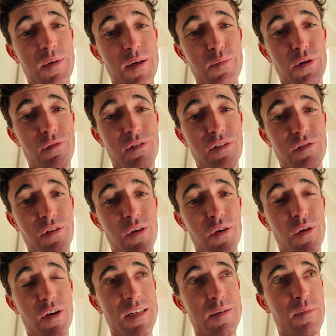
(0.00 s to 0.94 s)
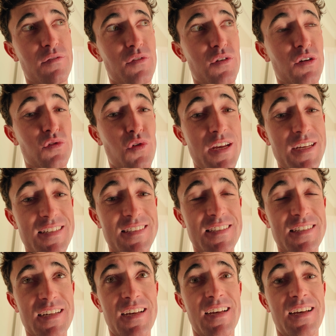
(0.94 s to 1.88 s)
my previous video, I did my first race.